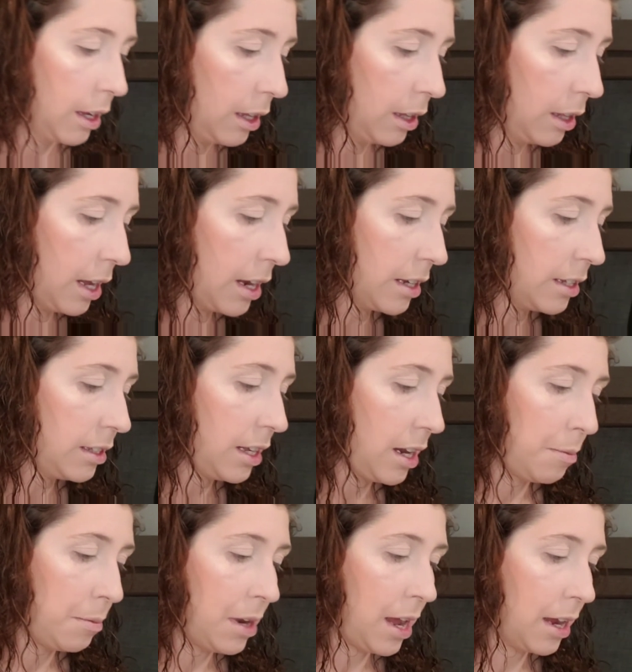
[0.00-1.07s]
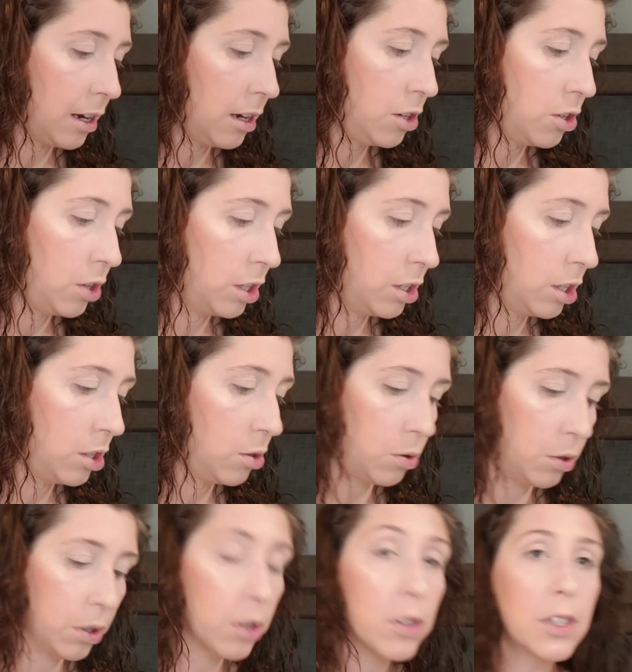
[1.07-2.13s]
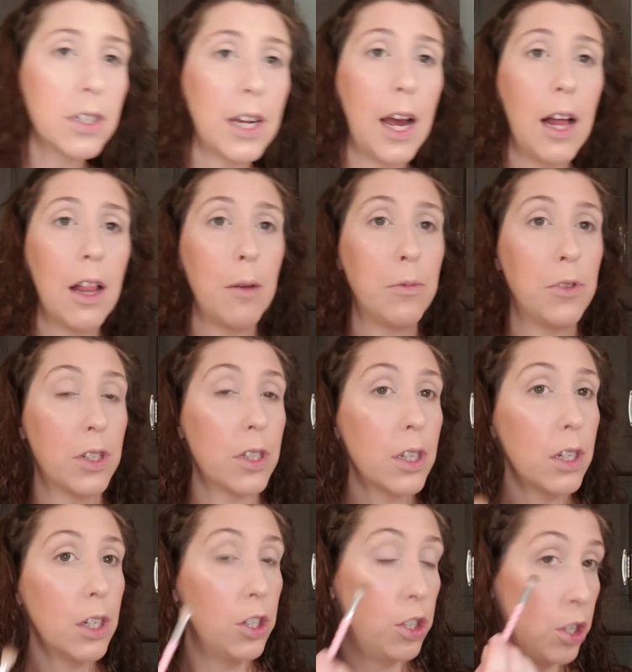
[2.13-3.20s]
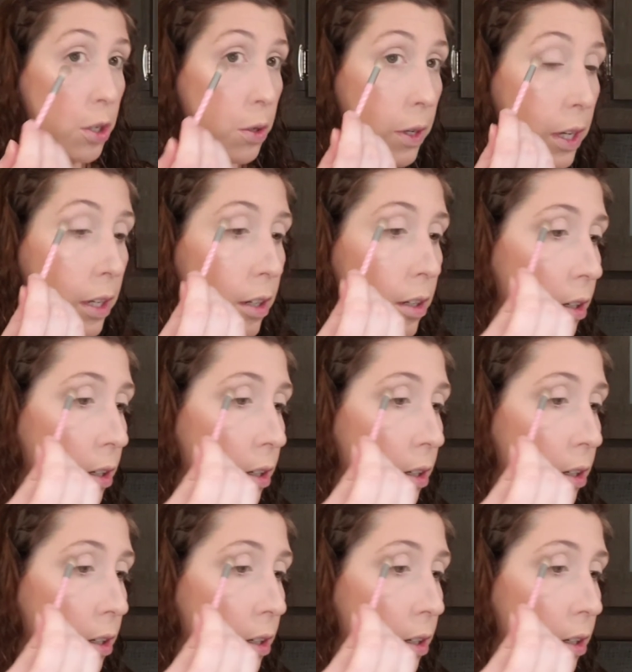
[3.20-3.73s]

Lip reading: Like I said, I'm not going to do it tutorial style. I'm just going to do it